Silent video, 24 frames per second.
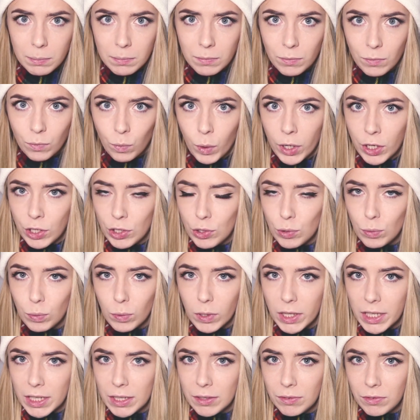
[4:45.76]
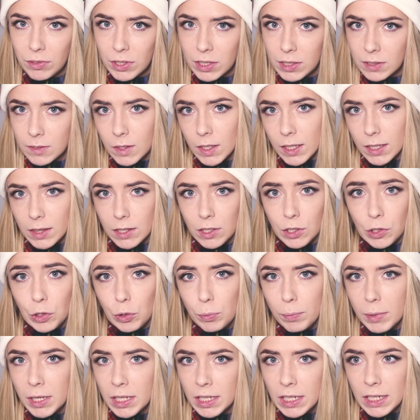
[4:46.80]
where you live, because like the
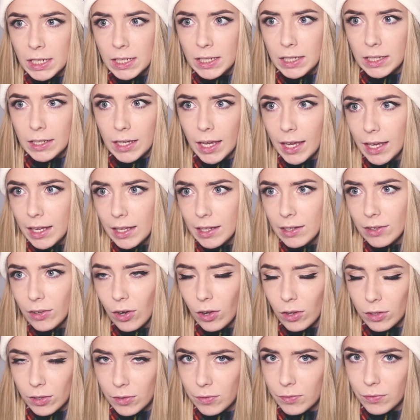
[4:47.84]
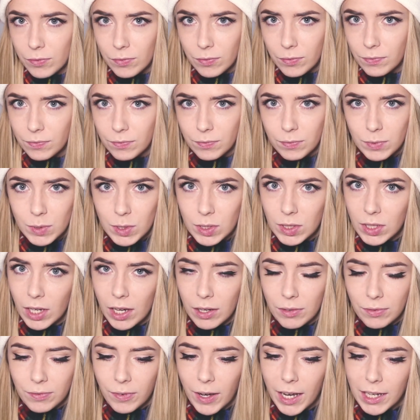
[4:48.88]
humidity and all of
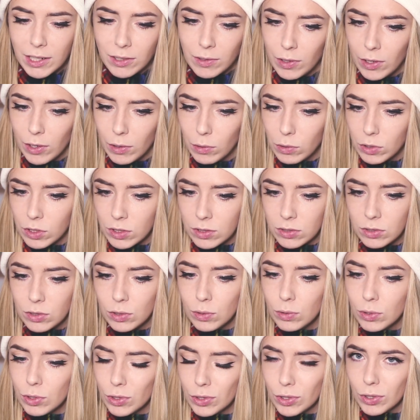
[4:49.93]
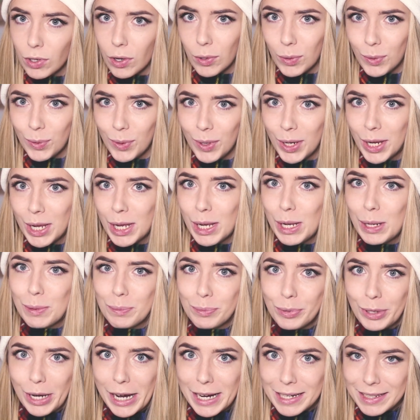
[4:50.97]
stuff, I don't know. Just do your own
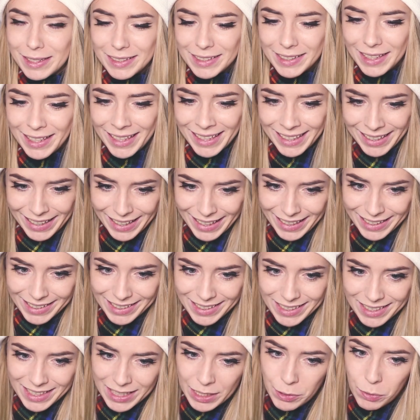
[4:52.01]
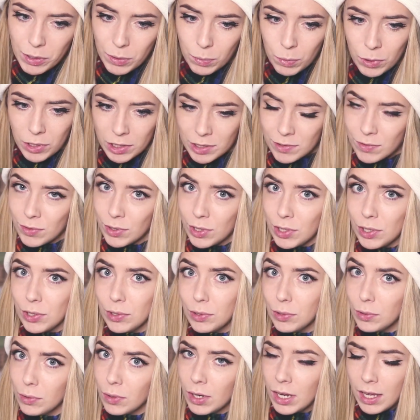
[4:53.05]
practicing and see what works for
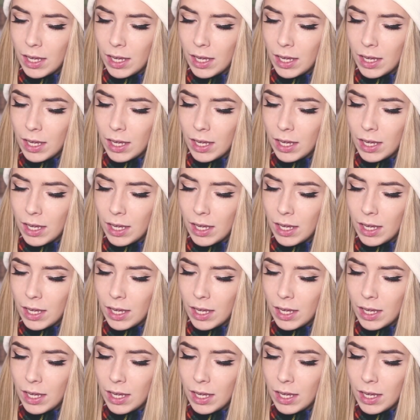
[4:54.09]
you.